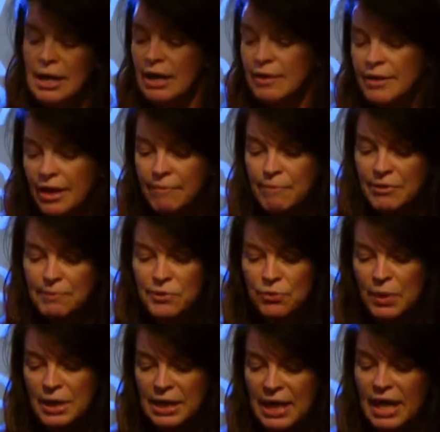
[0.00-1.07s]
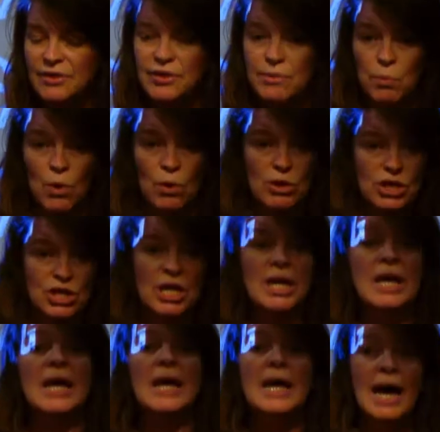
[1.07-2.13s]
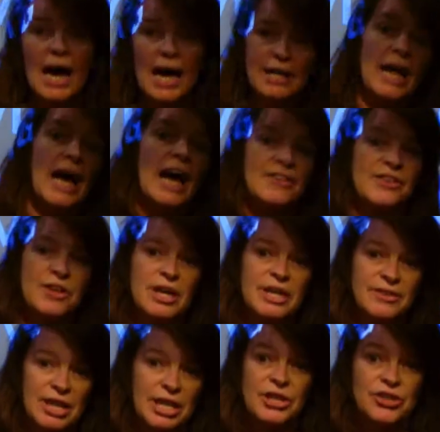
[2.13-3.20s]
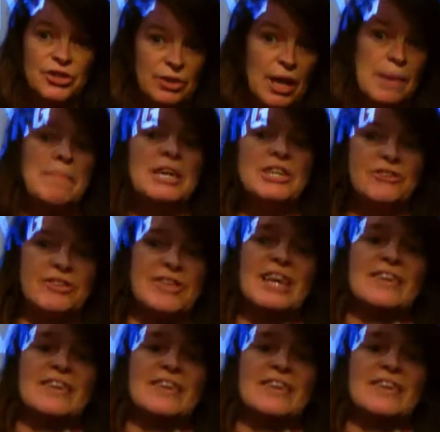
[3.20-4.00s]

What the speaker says: Now, the difference between an acid wash and acidisation, like matrix